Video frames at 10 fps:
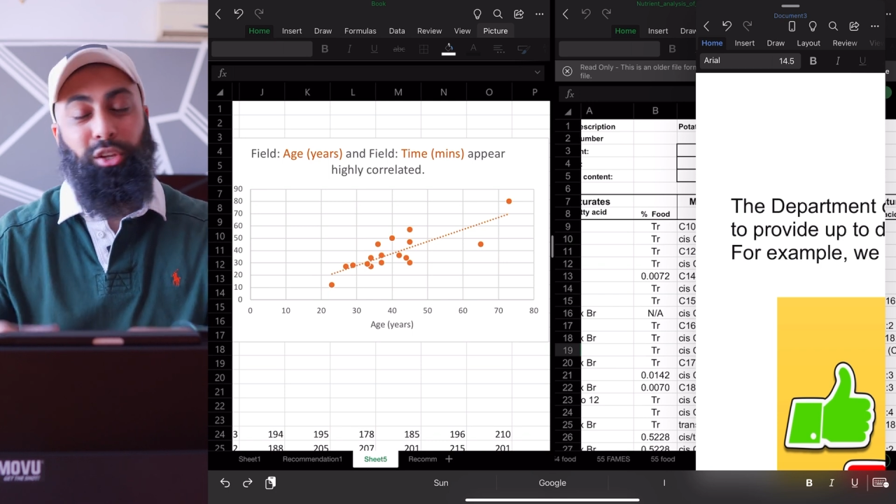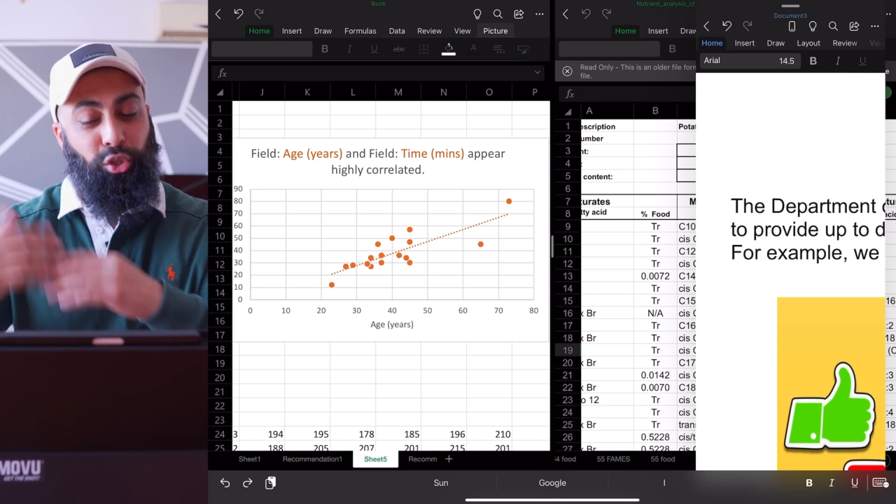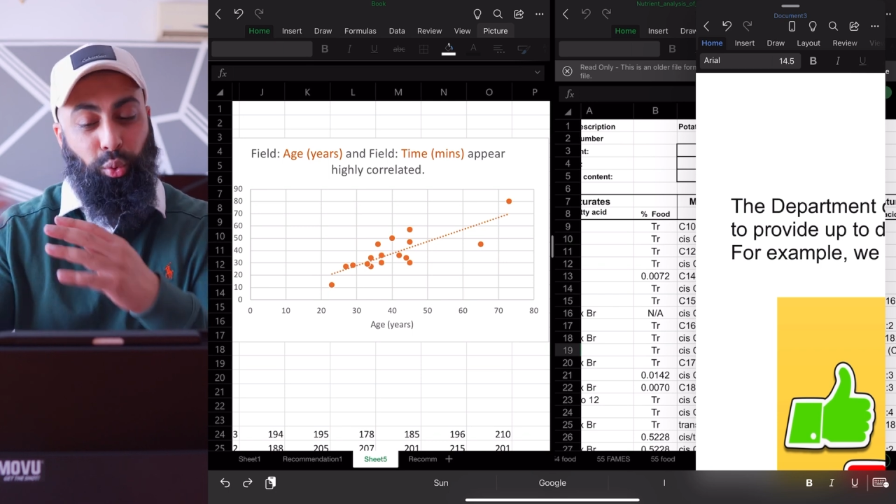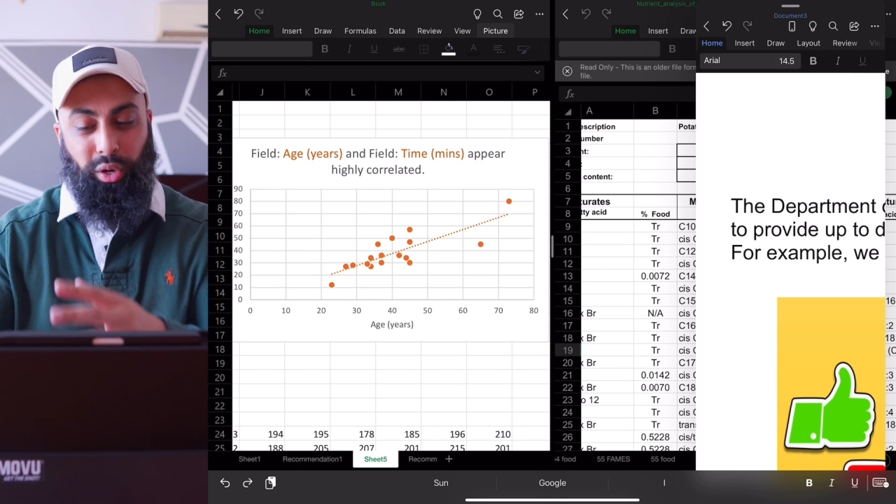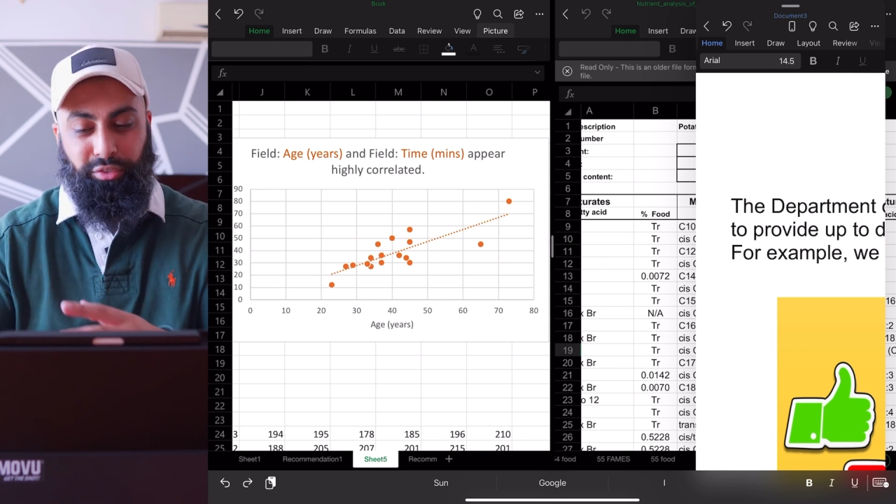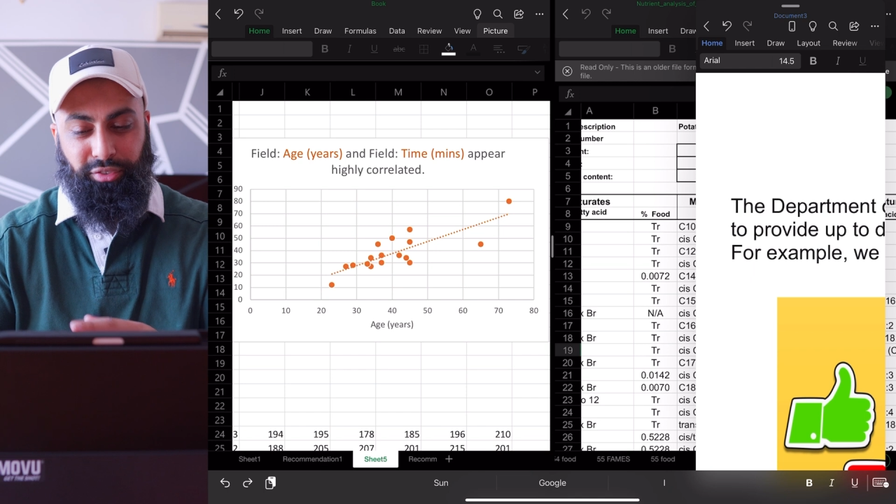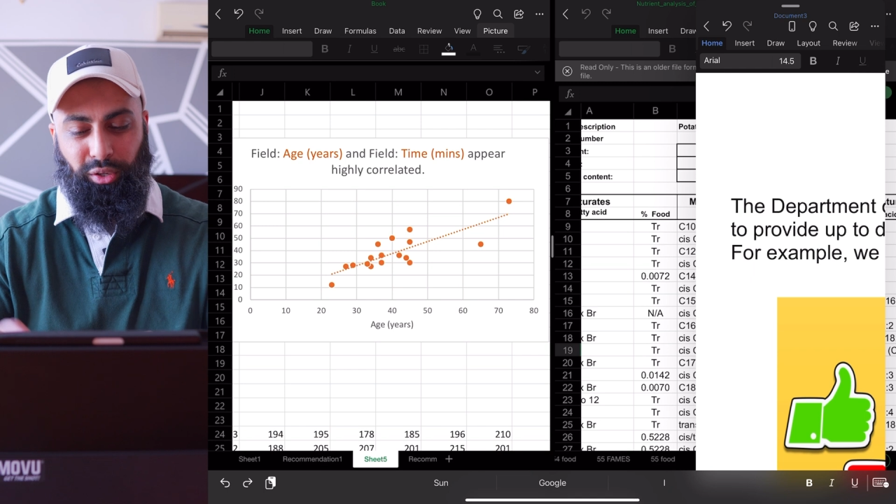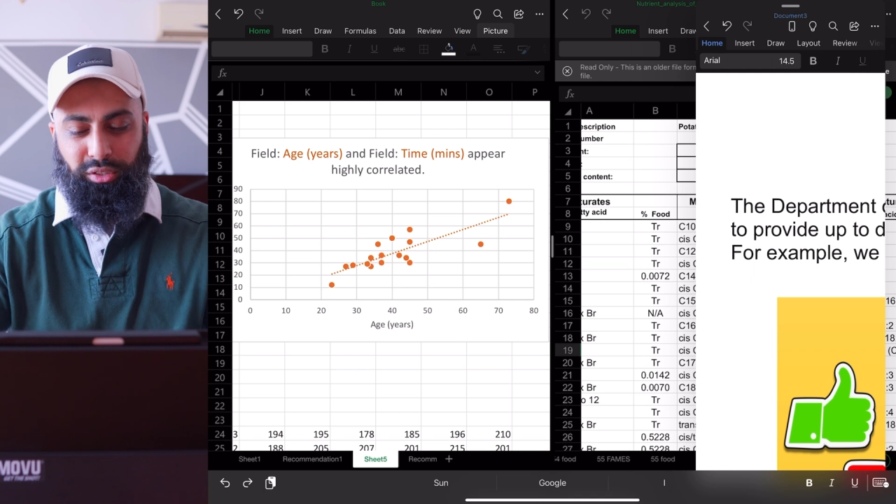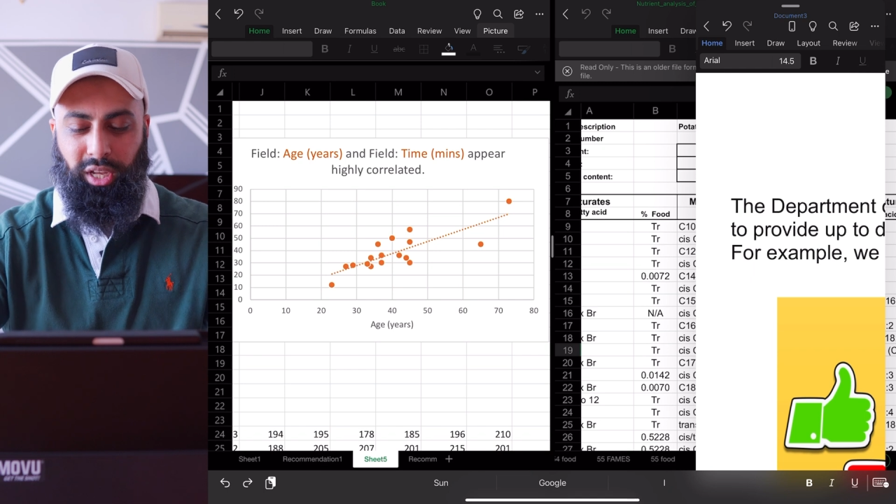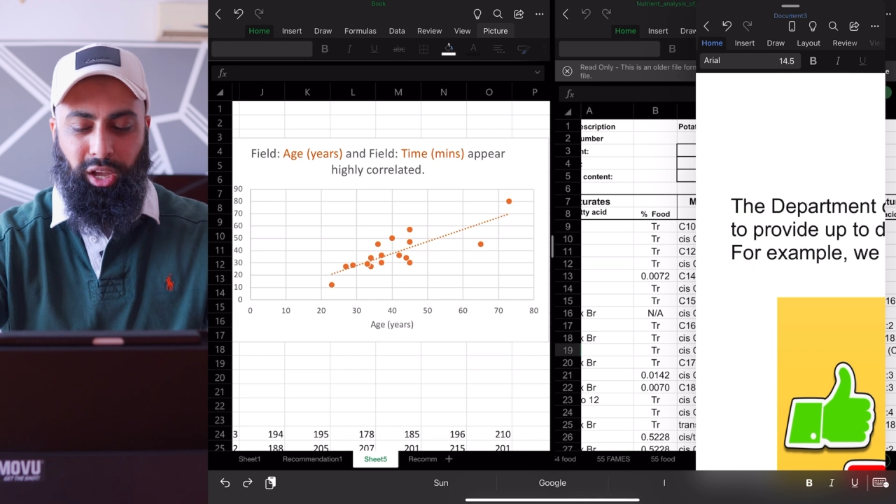two Word
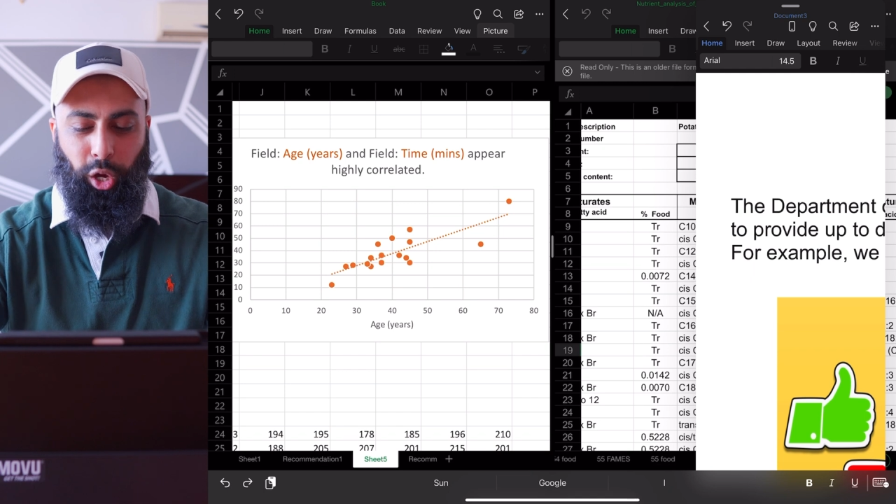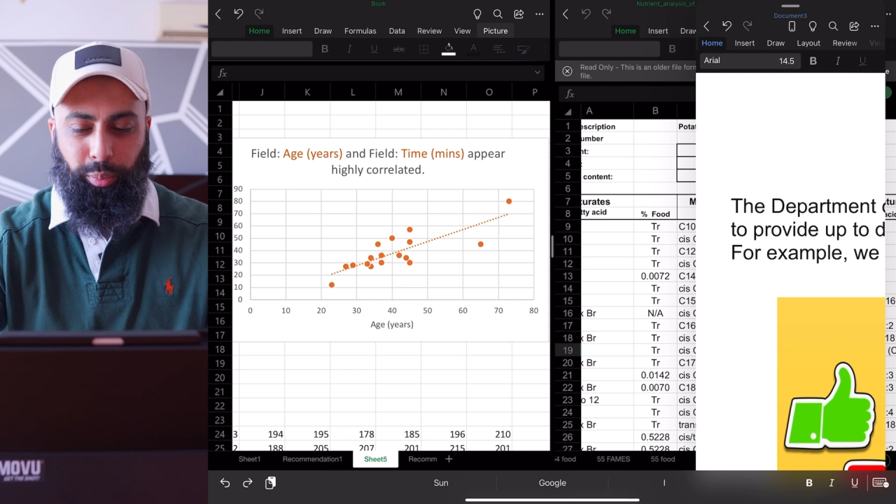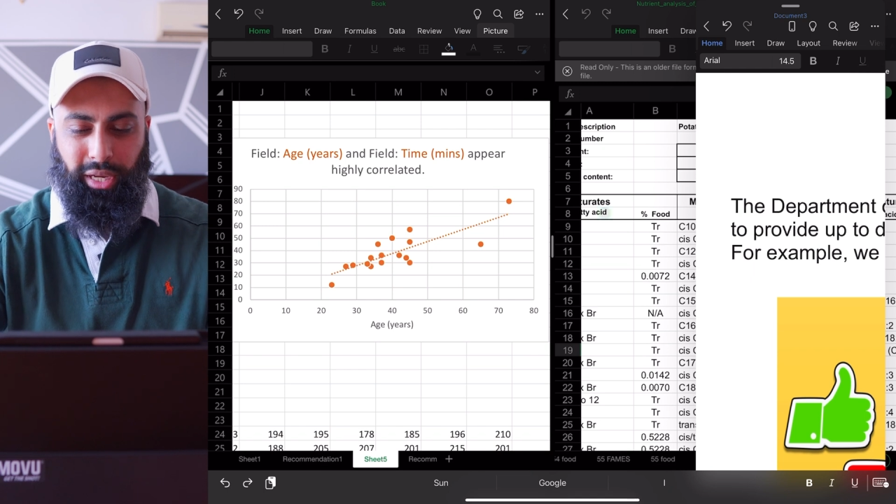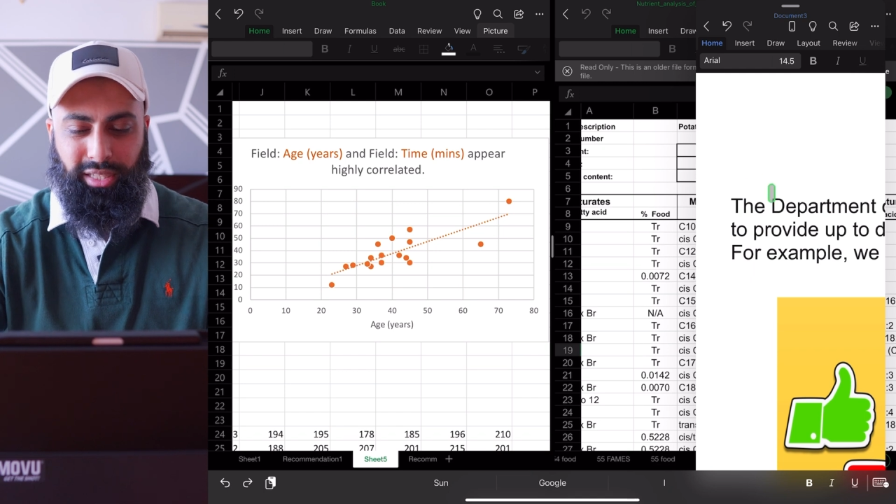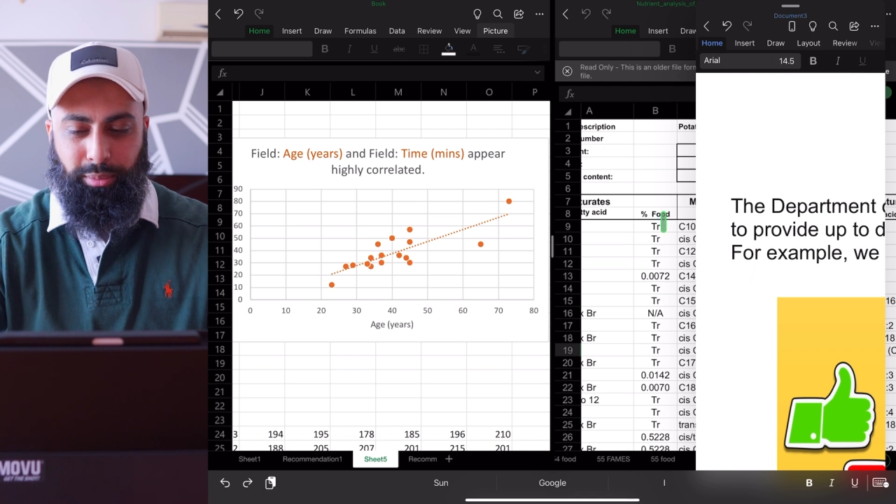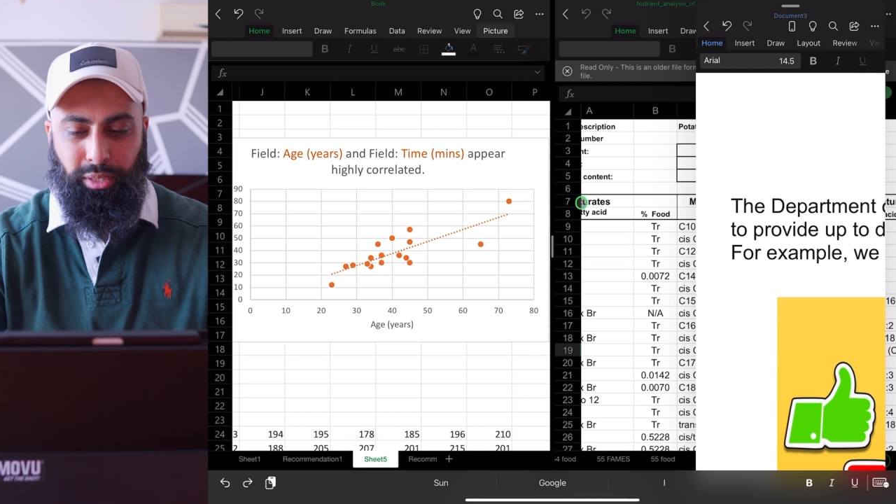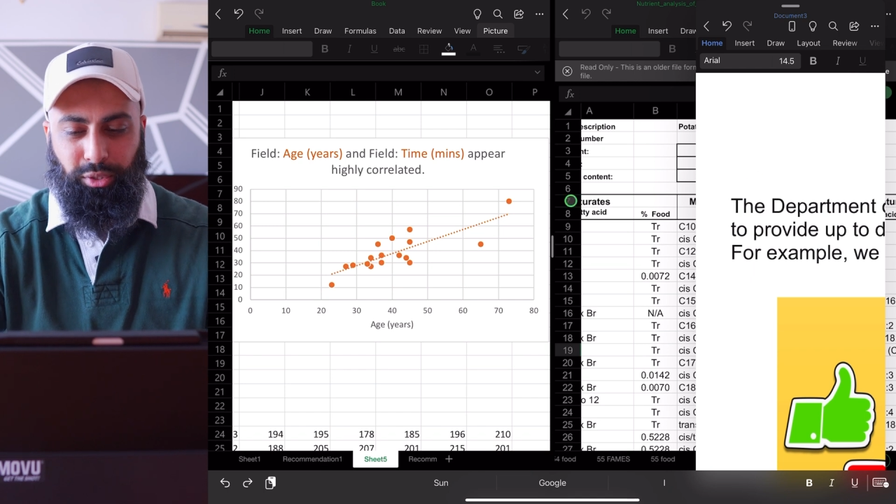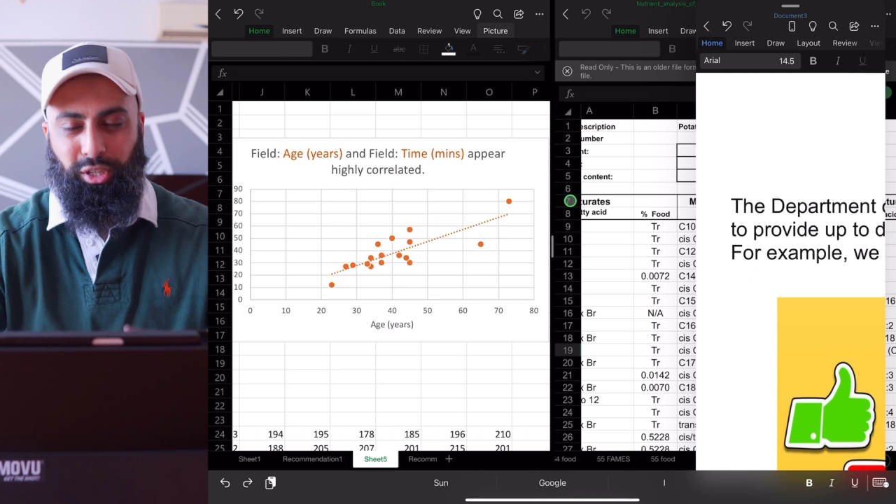files open at the same time.